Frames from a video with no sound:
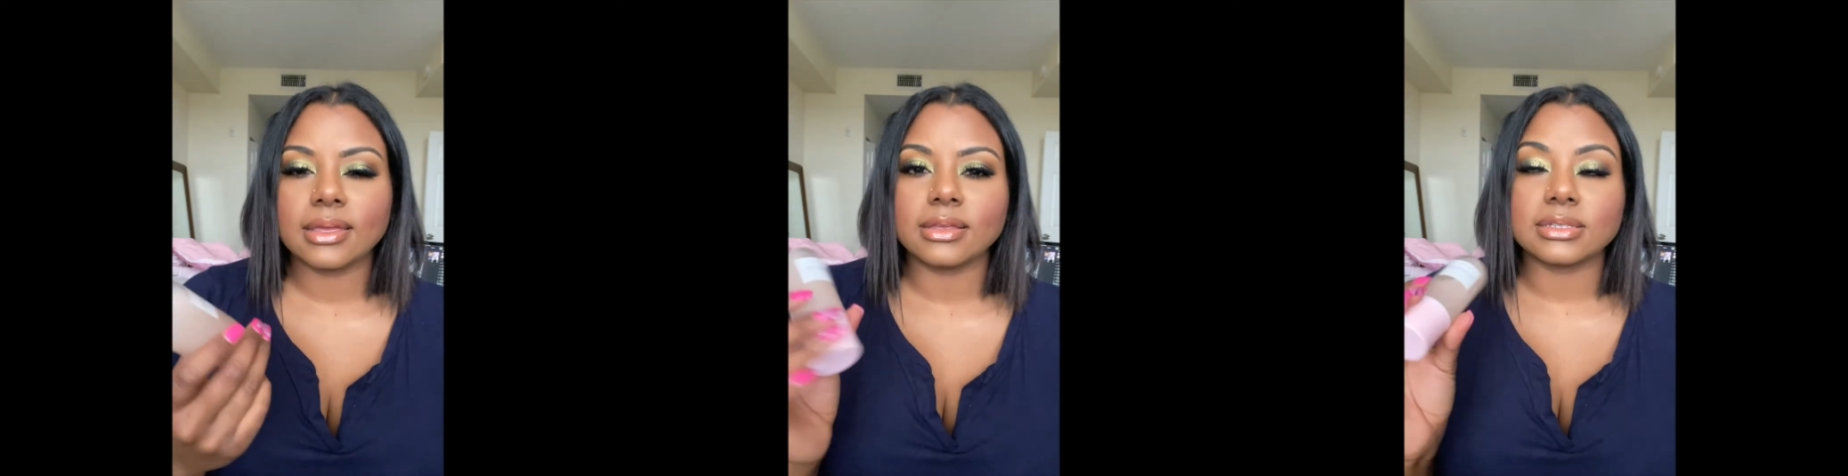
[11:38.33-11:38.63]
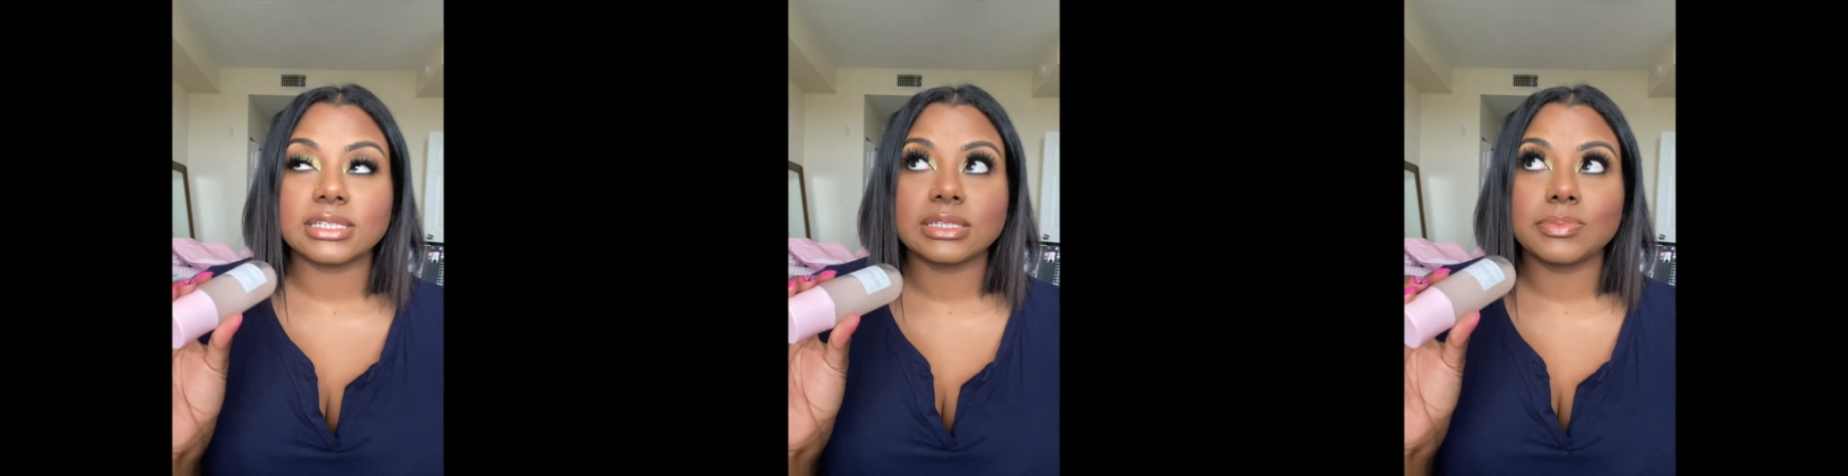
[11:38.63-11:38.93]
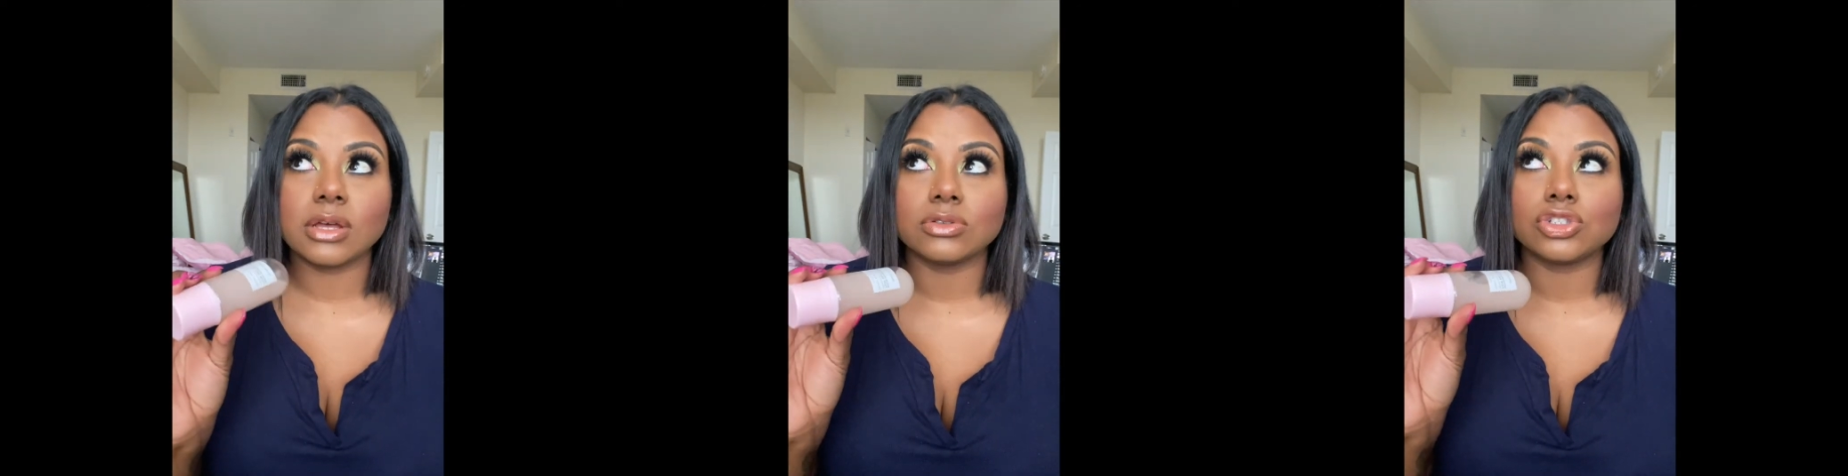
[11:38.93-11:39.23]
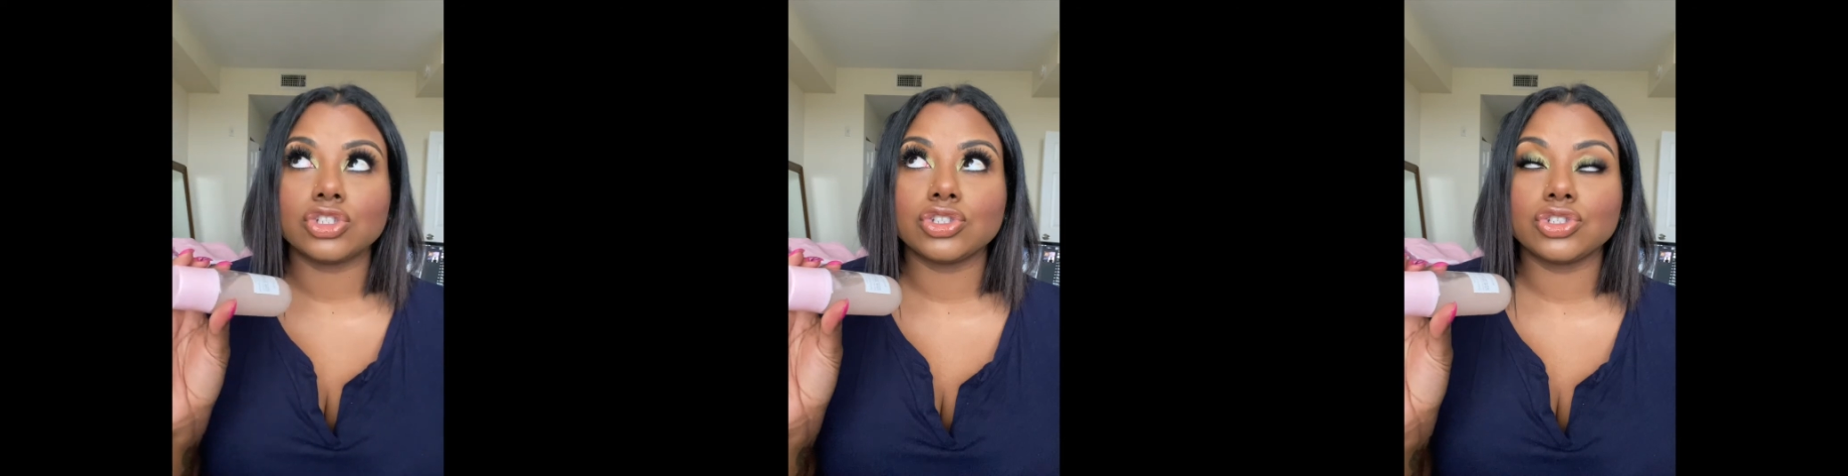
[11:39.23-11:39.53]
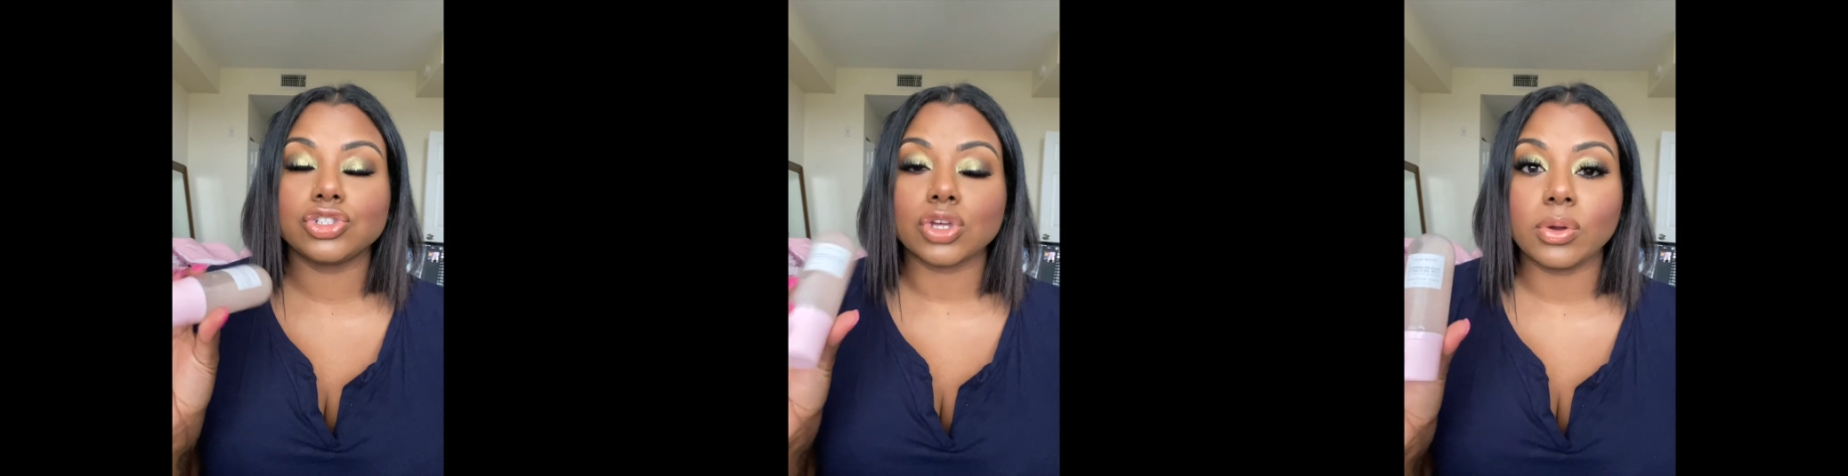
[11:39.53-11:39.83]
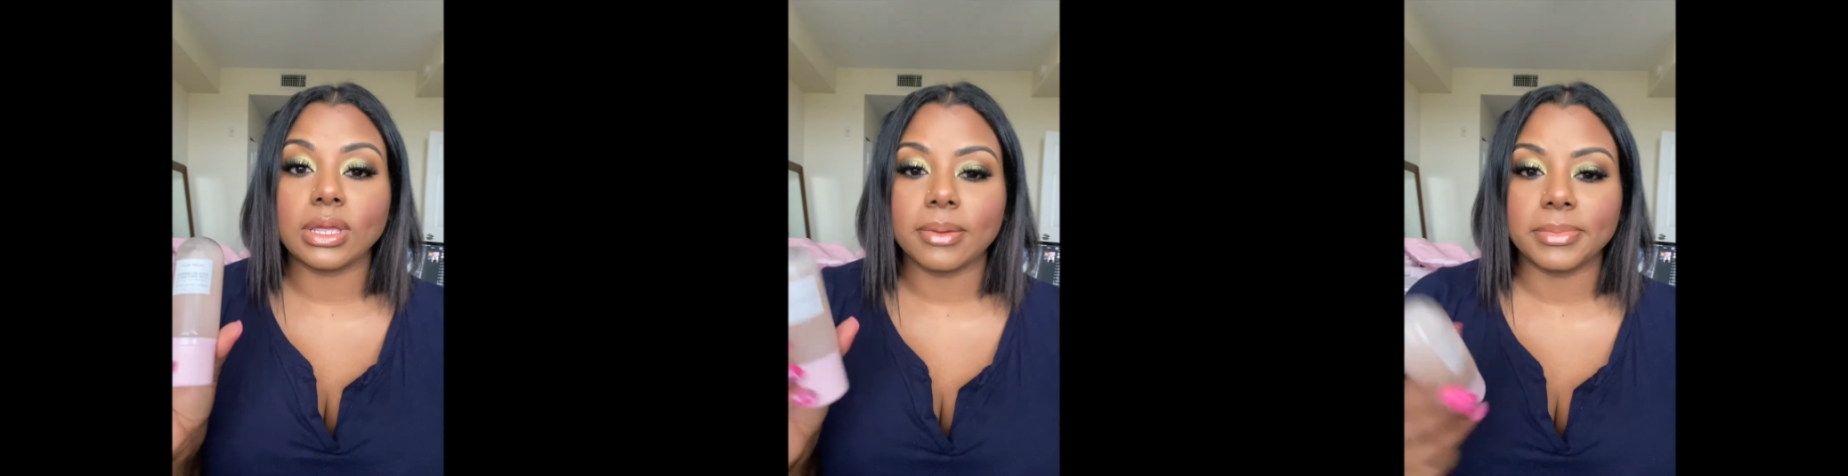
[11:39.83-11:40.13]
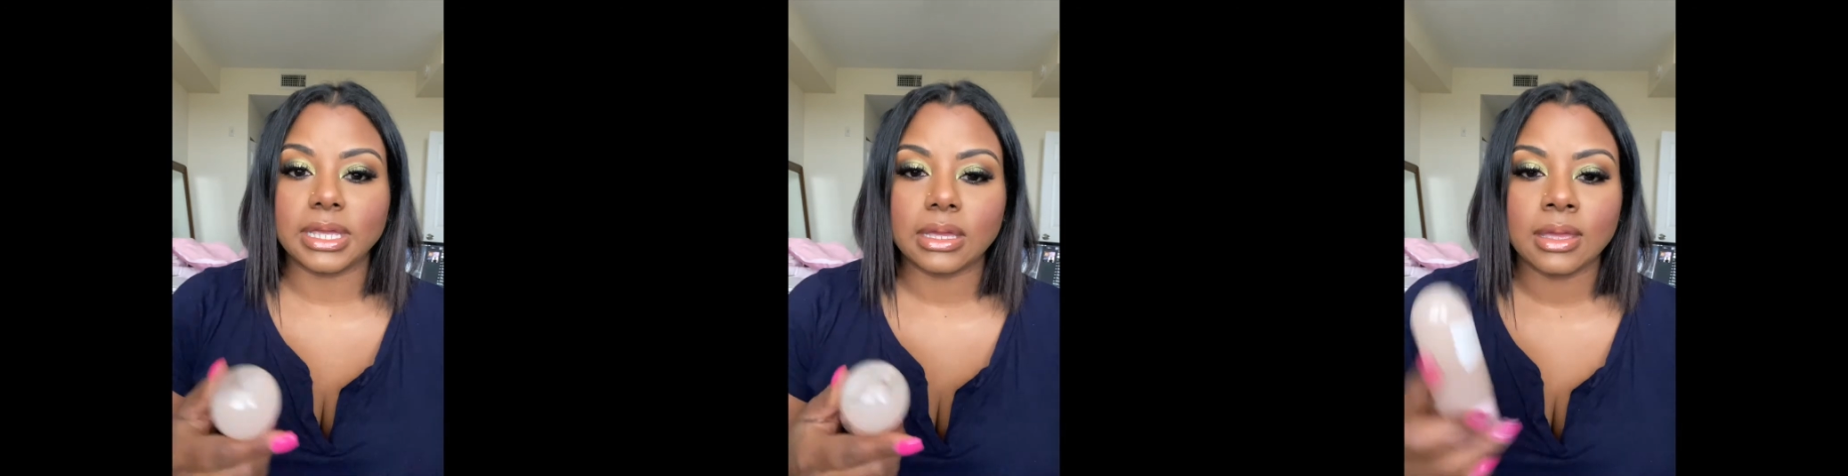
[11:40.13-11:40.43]
It smells so
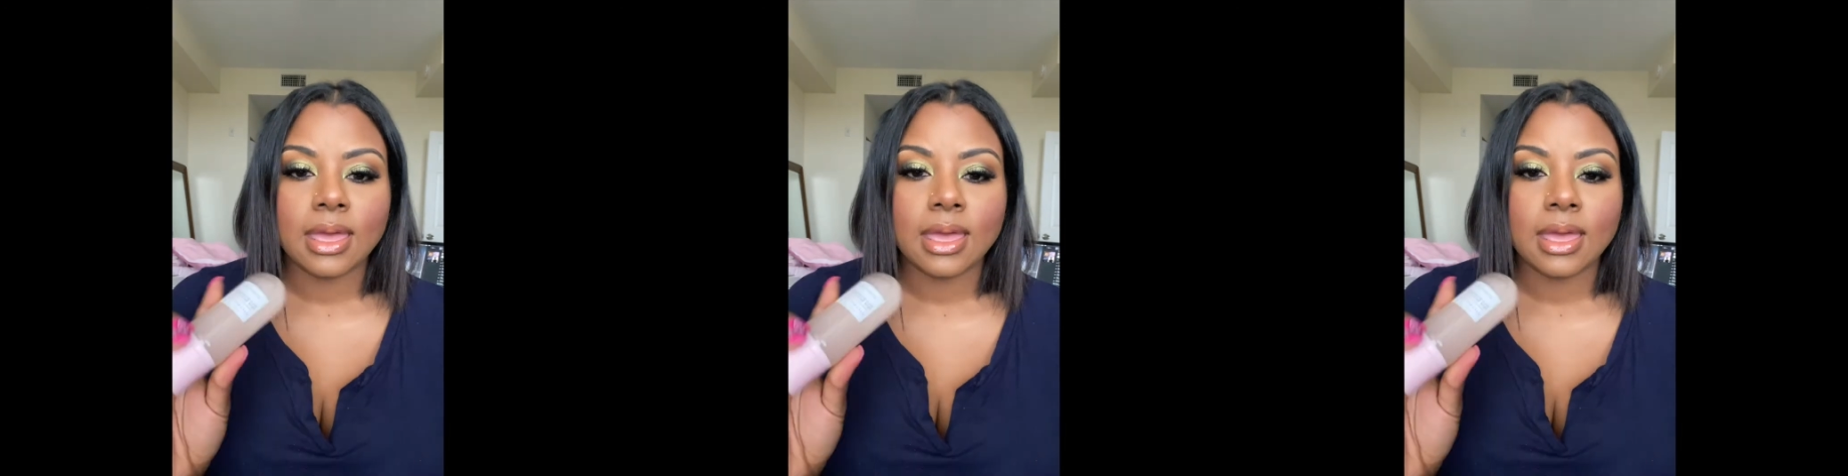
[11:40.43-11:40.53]
yummy,